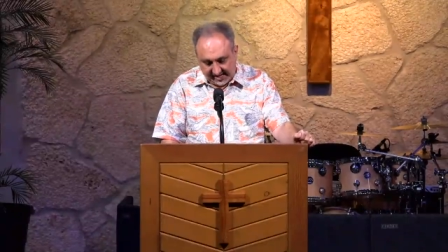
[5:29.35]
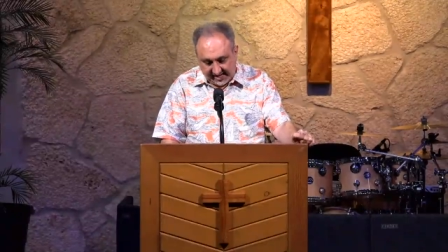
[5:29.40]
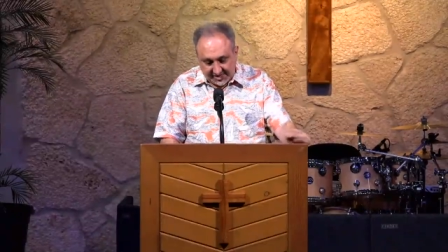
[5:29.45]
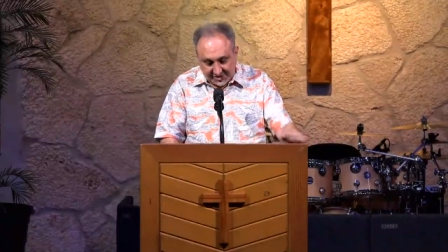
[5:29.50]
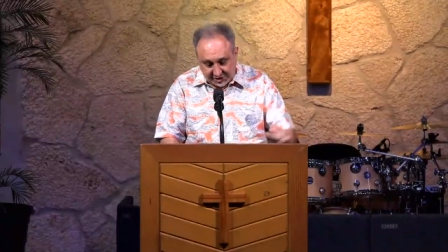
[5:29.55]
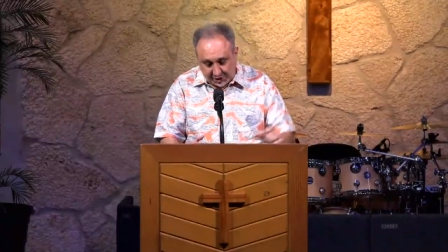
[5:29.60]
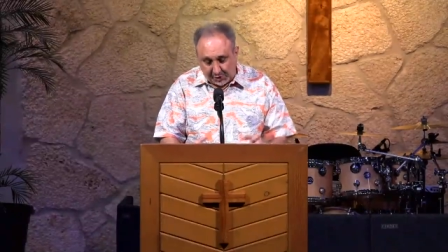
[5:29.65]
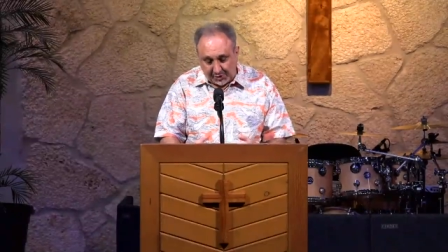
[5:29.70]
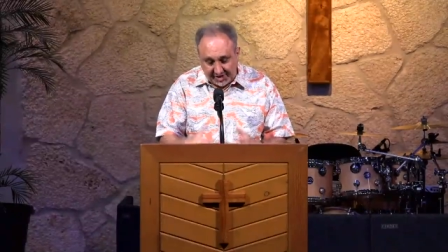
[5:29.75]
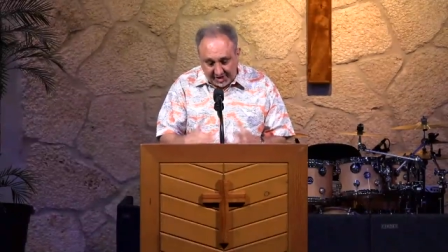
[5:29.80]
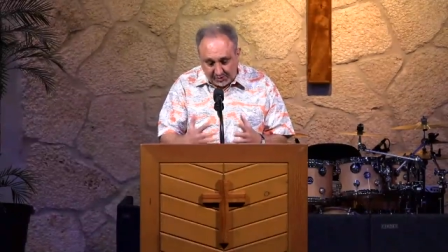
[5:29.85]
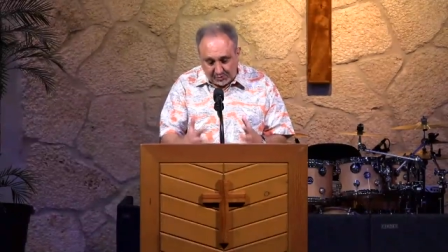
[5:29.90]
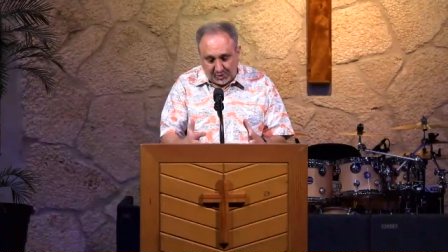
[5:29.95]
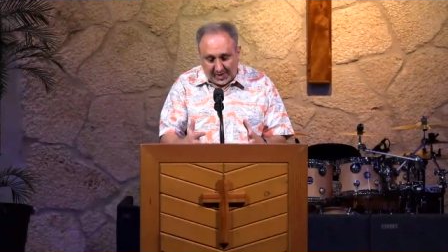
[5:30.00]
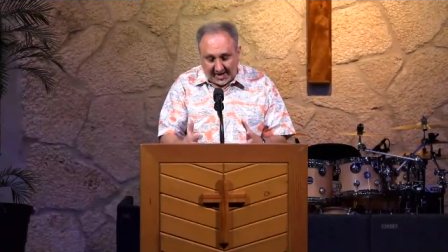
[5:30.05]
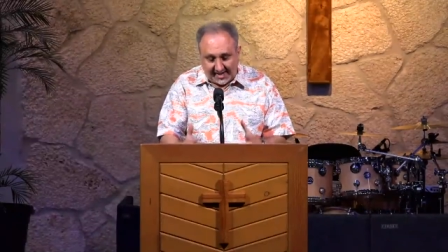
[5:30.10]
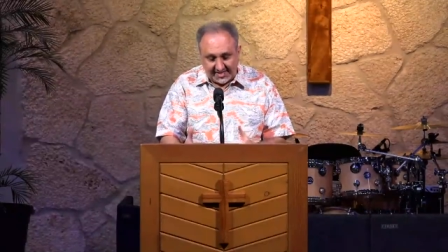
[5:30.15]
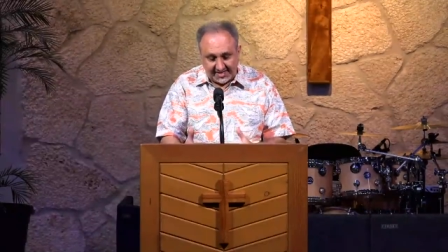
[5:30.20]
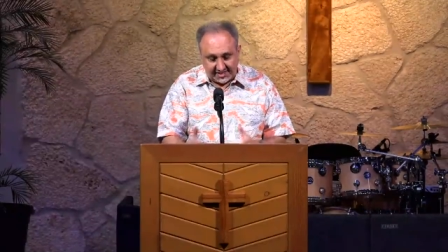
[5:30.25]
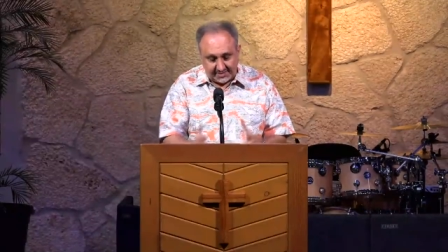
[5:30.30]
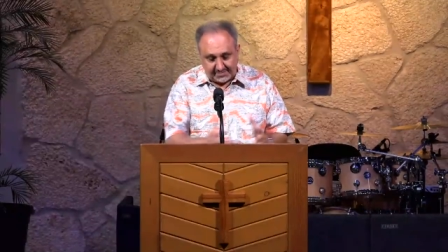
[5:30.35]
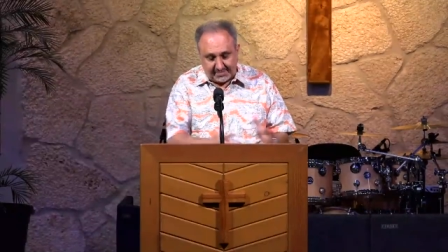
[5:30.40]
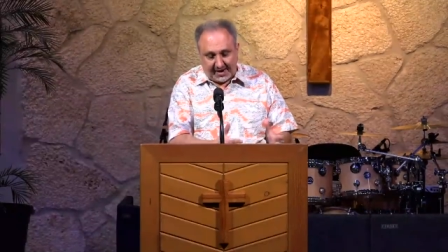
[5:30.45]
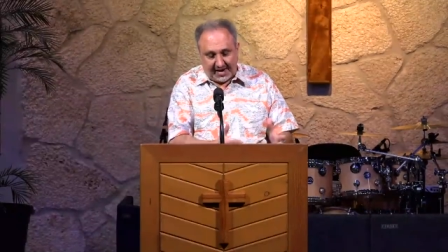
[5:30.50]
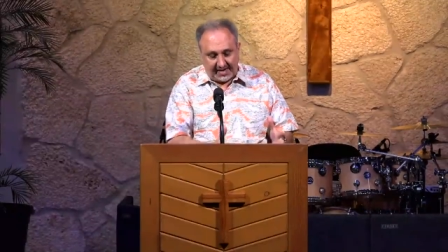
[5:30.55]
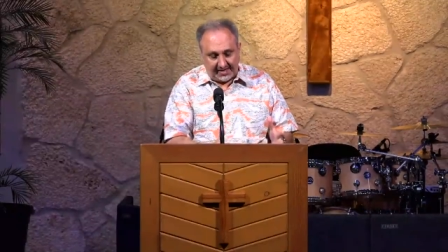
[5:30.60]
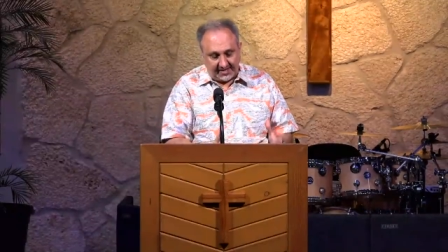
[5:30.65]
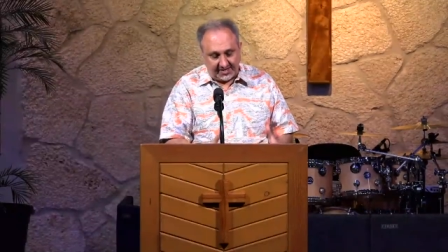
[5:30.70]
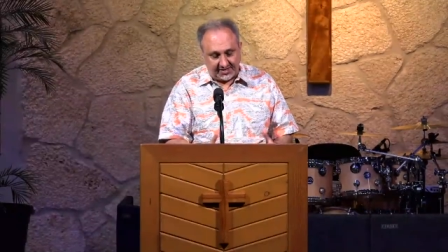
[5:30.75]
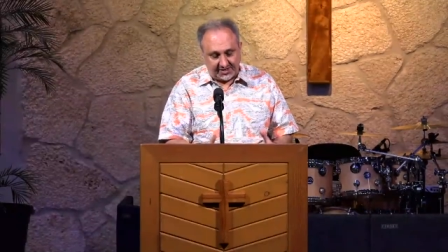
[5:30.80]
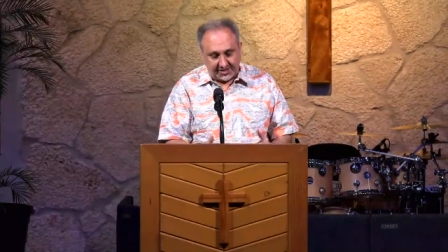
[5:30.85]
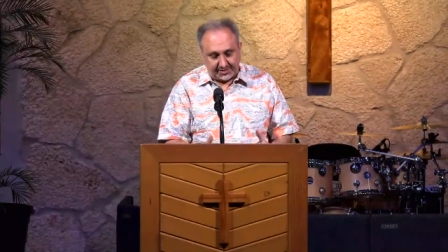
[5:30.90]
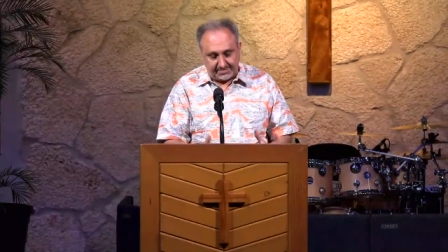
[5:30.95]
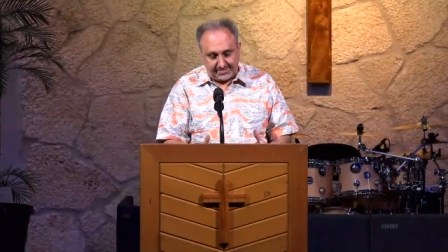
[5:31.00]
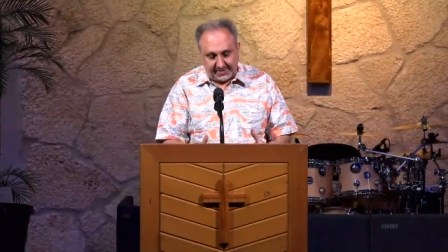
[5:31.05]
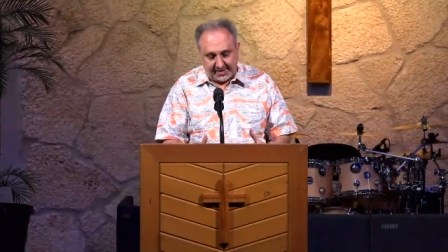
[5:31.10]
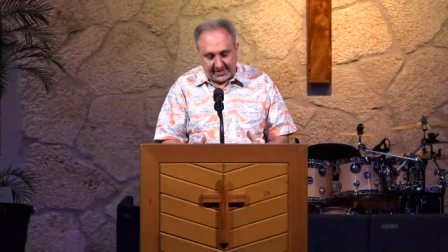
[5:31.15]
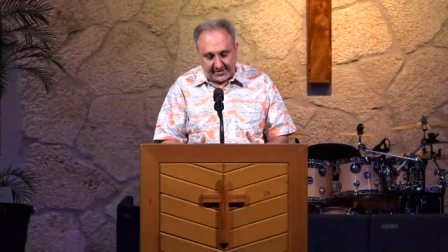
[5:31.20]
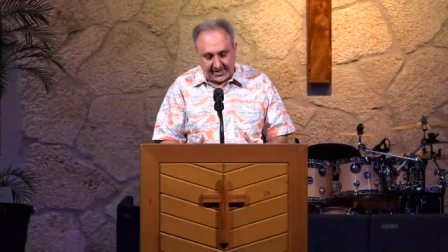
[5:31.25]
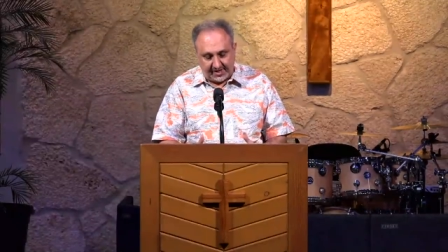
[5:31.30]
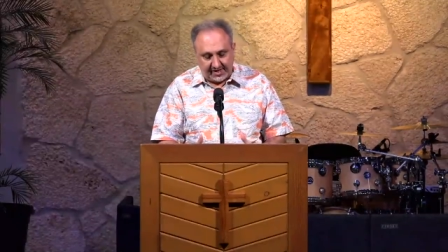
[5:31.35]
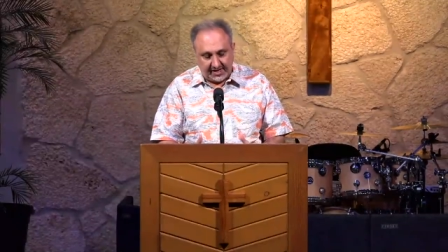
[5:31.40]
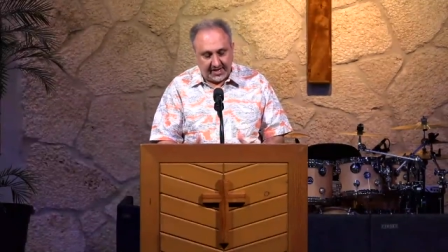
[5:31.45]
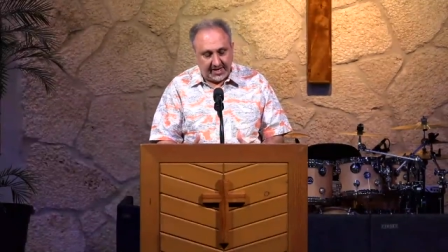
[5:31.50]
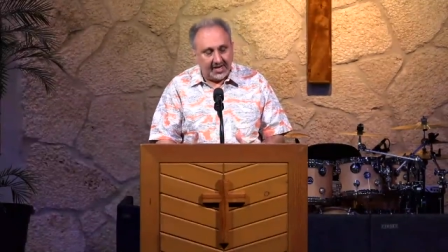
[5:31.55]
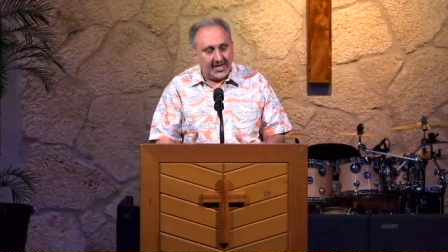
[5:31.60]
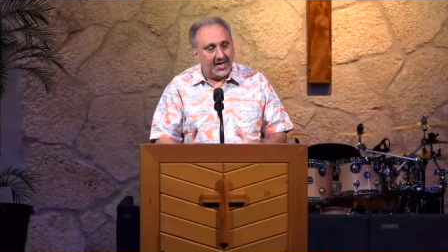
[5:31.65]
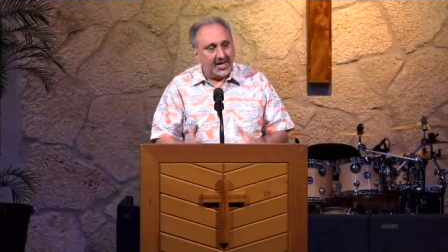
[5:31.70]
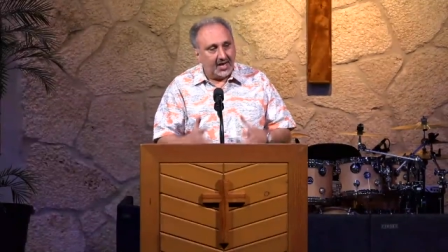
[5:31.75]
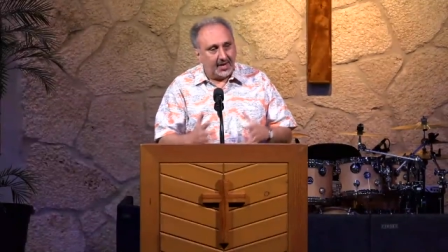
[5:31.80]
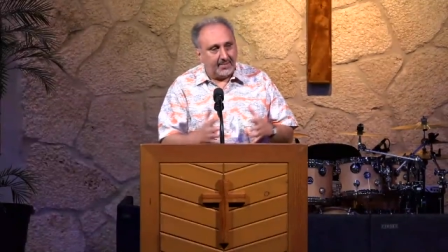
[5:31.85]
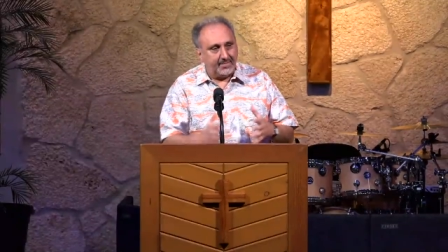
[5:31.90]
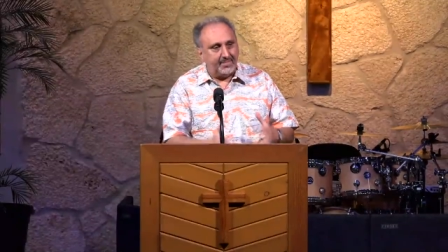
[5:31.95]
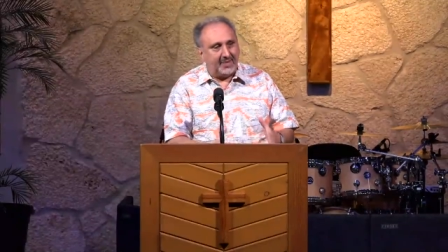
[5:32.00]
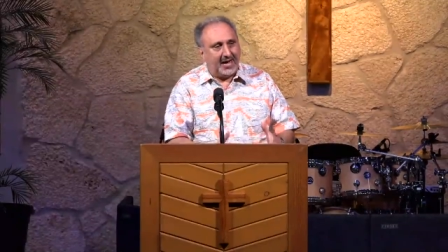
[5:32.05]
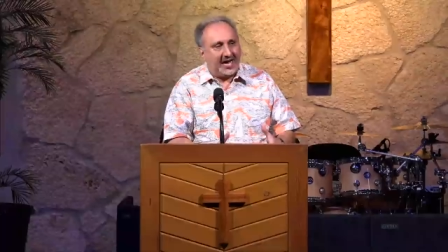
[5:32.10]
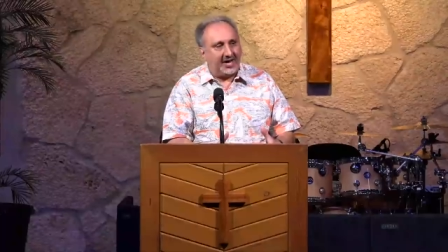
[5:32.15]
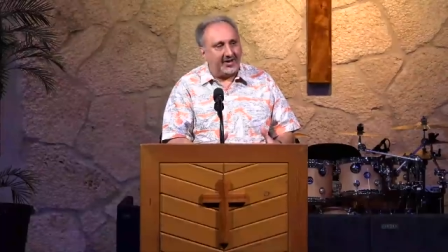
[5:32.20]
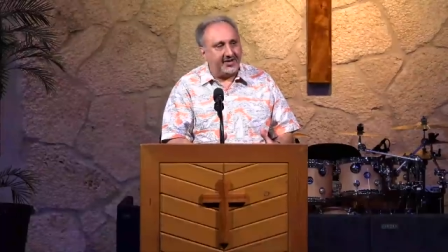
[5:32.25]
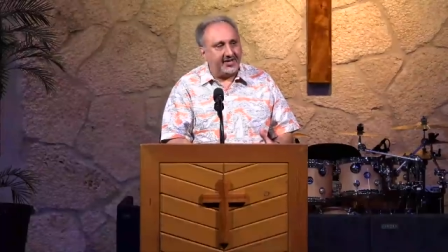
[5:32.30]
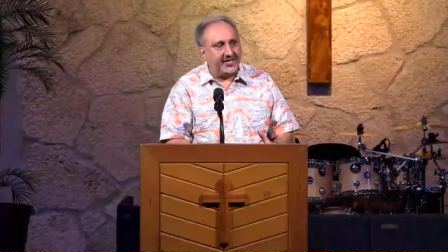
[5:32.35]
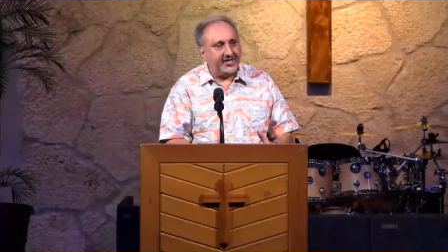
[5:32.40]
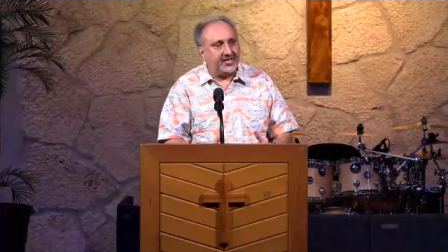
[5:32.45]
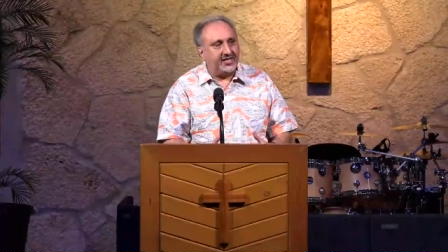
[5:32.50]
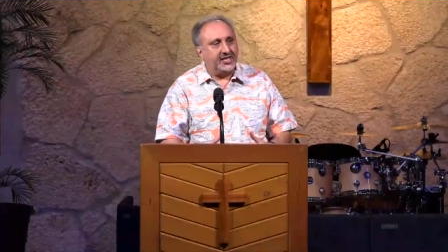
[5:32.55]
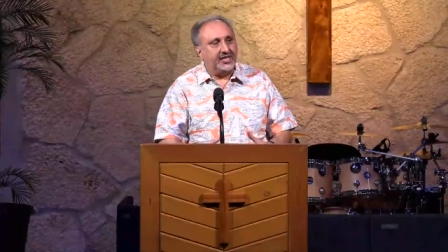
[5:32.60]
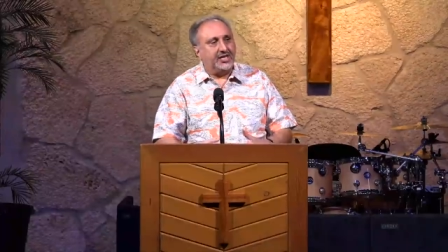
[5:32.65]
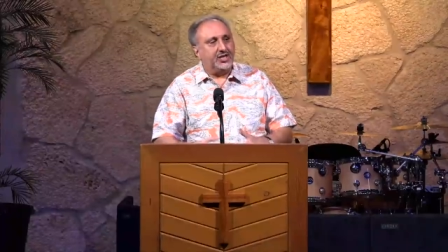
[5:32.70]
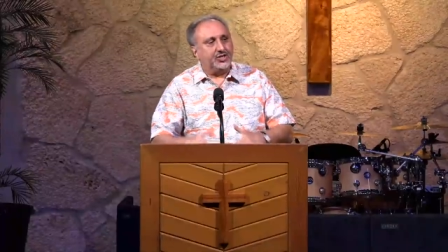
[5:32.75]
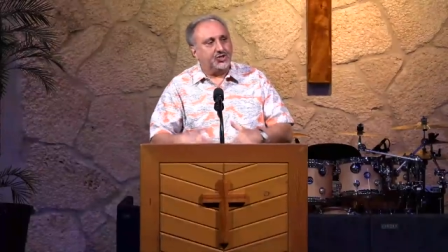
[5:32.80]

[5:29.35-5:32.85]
And so he writes by the Spirit about it